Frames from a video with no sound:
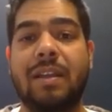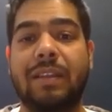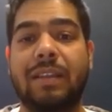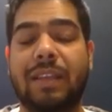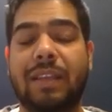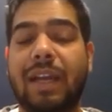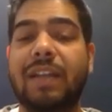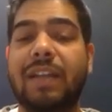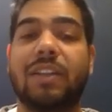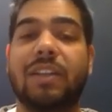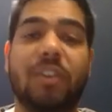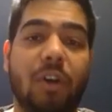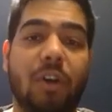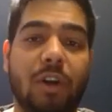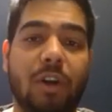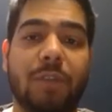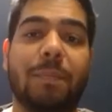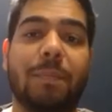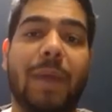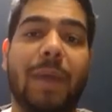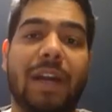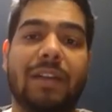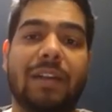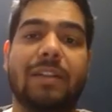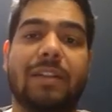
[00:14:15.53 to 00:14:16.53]
that thought
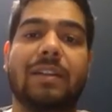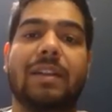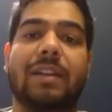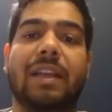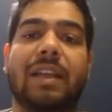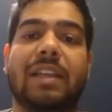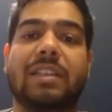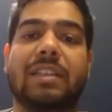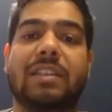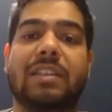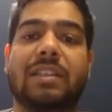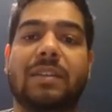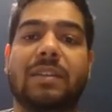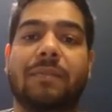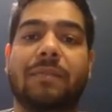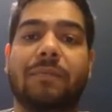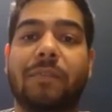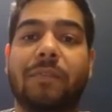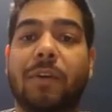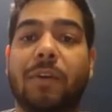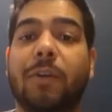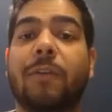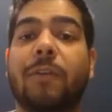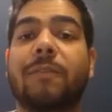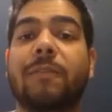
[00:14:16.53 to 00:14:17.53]
pattern is
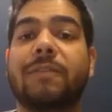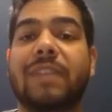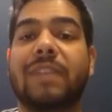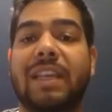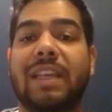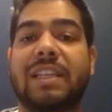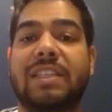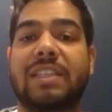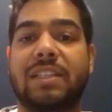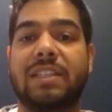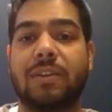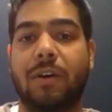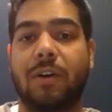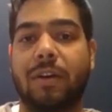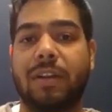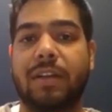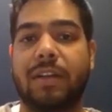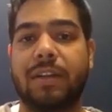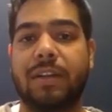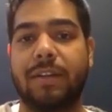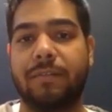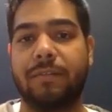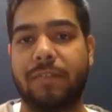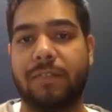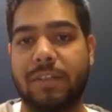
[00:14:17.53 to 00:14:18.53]
one of these
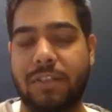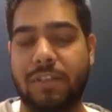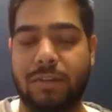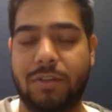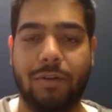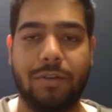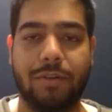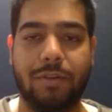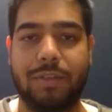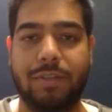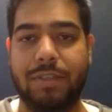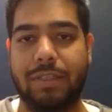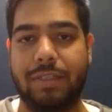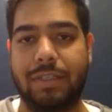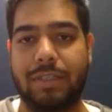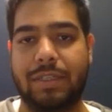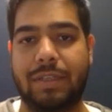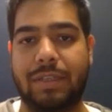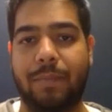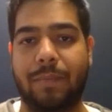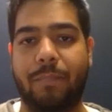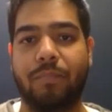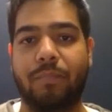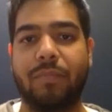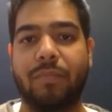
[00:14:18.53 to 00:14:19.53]
cognitive distortions,
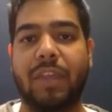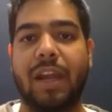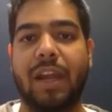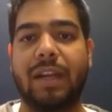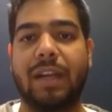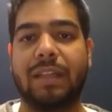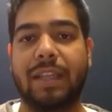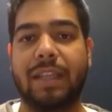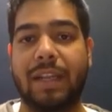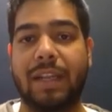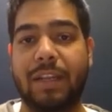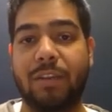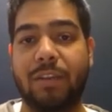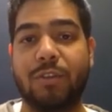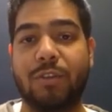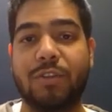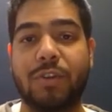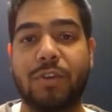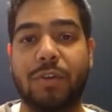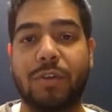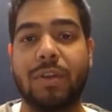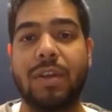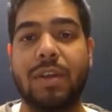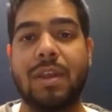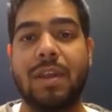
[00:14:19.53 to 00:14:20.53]
and then you
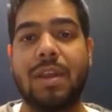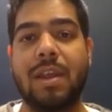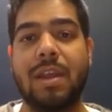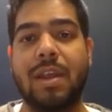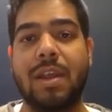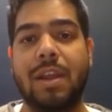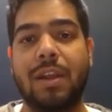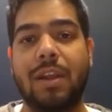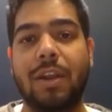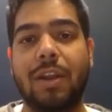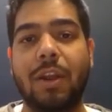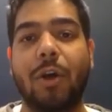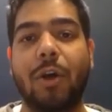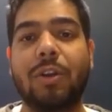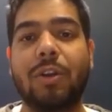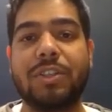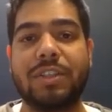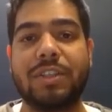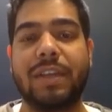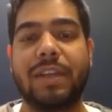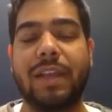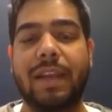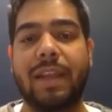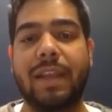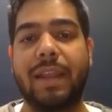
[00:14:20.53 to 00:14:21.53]
should
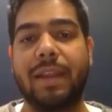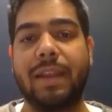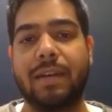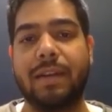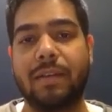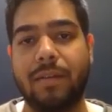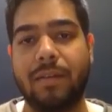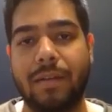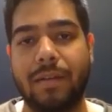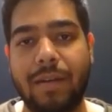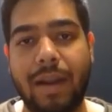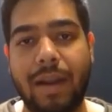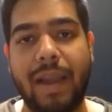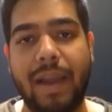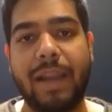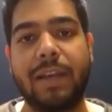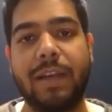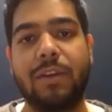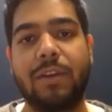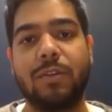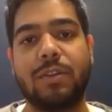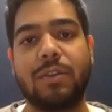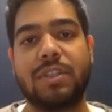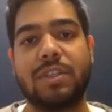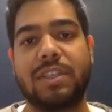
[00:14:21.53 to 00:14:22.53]
logically try
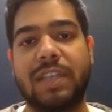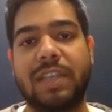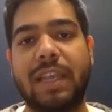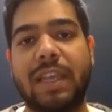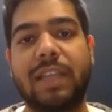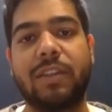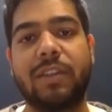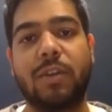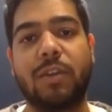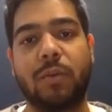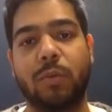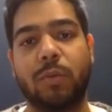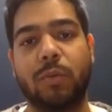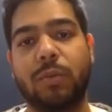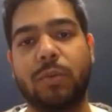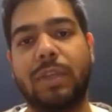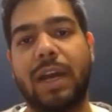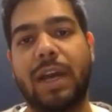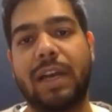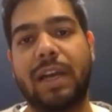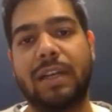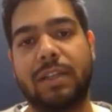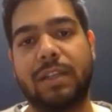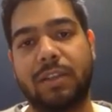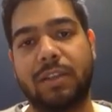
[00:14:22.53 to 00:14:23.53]
to see through
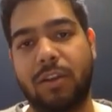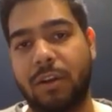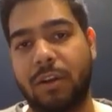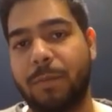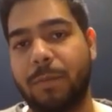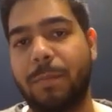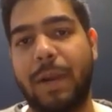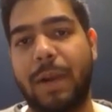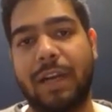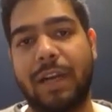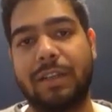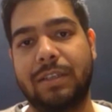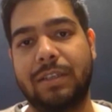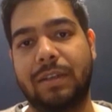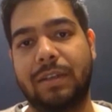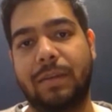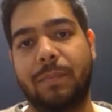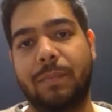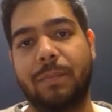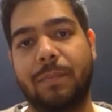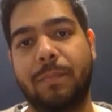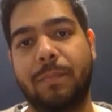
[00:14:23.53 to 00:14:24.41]
that thought pattern.